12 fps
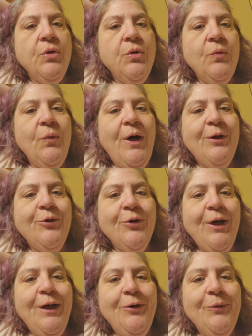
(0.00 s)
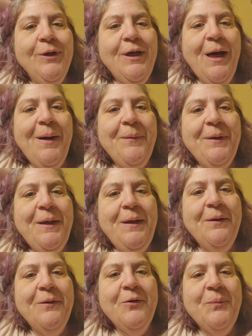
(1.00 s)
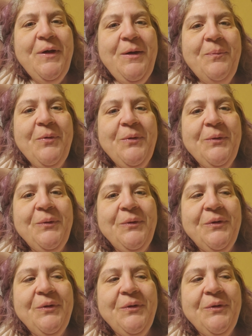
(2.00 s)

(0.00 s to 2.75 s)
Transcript: while trying to accommodate other people's